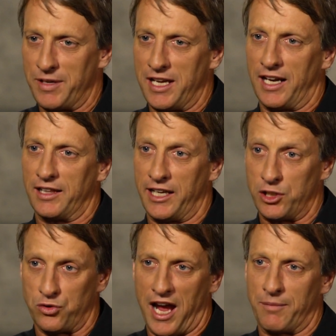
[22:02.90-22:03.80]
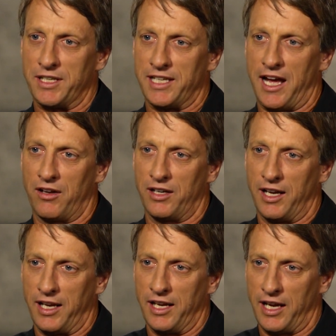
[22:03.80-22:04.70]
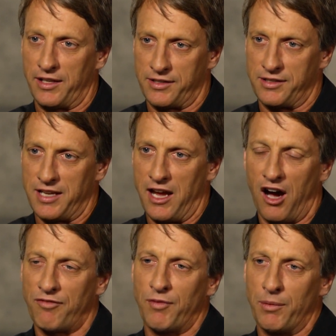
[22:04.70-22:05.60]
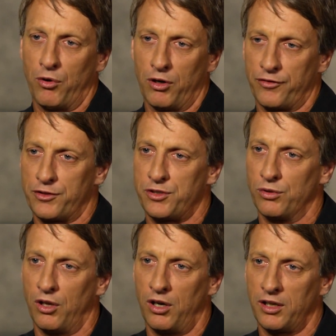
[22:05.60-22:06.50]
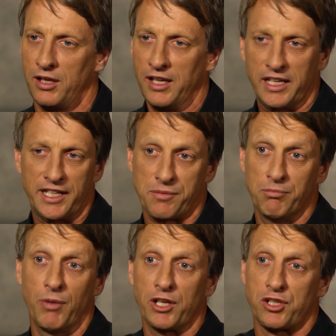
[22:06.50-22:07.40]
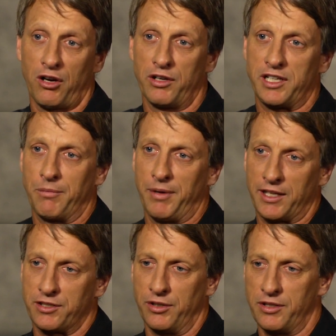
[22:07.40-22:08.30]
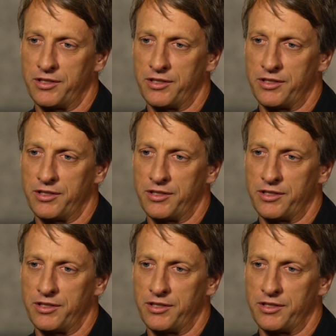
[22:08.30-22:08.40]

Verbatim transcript: me and I let it drag me down and I, and I stay off my board for too long, it's much harder to get back to it.